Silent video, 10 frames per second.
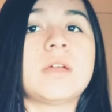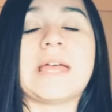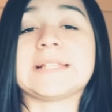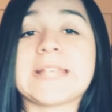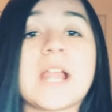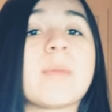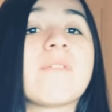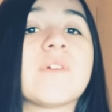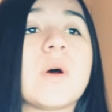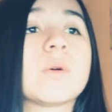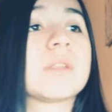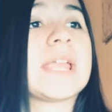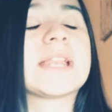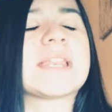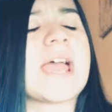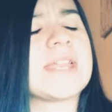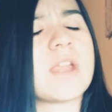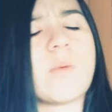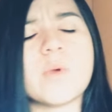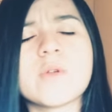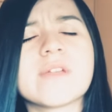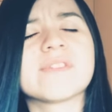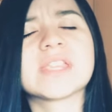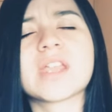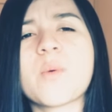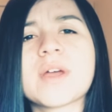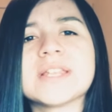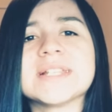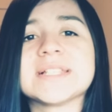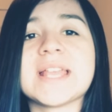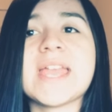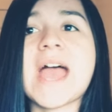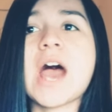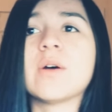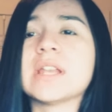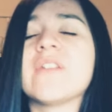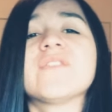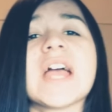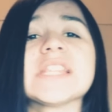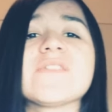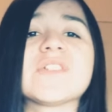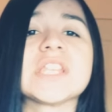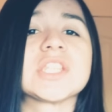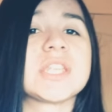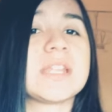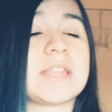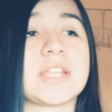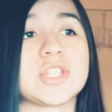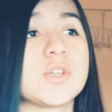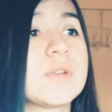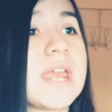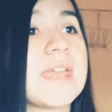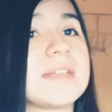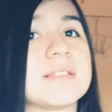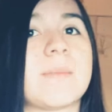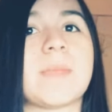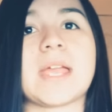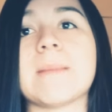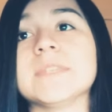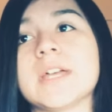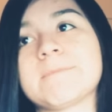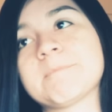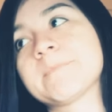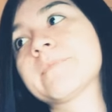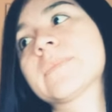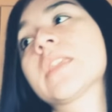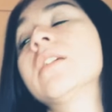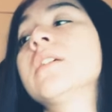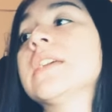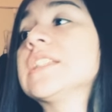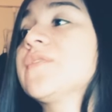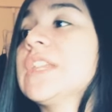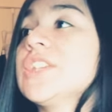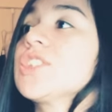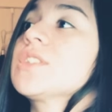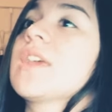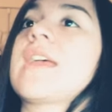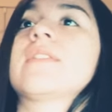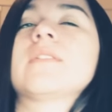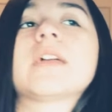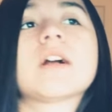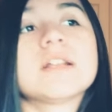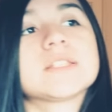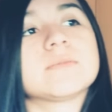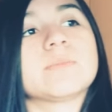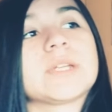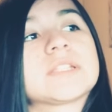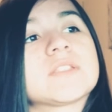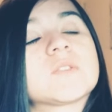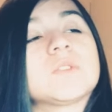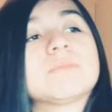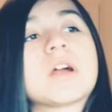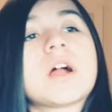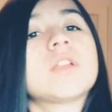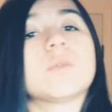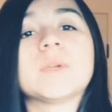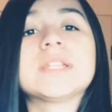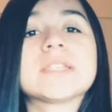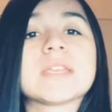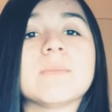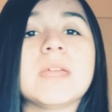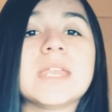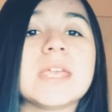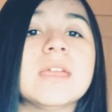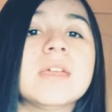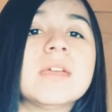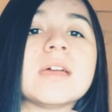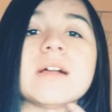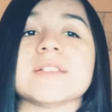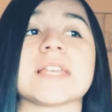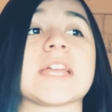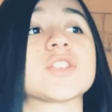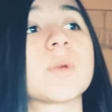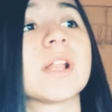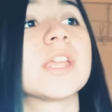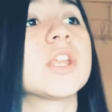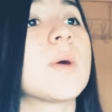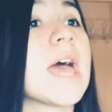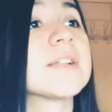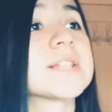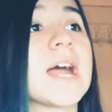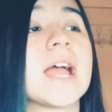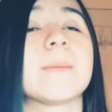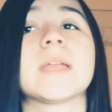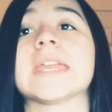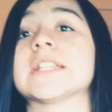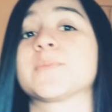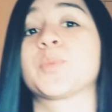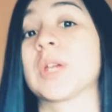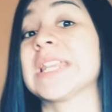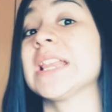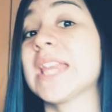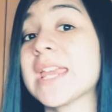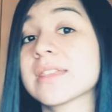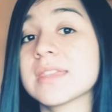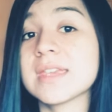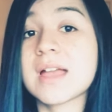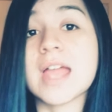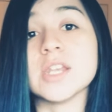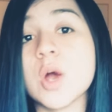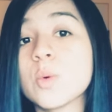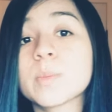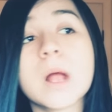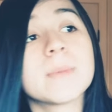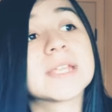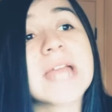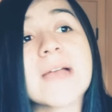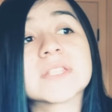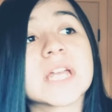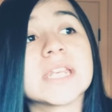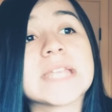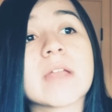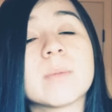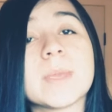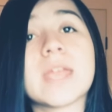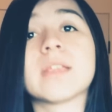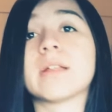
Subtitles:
I sat on my phone late at night and I wrote everything I wanted to say out, and I finally finished it in like 2 days, and I'm like, I'm done. It's finished. And they're like, awesome, bring it to the school tomorrow, you'll read it to the committee. And I was like, I just want to let you know ahead of time, it's pretty lengthy, I know we're probably going to have to cut it down a bit.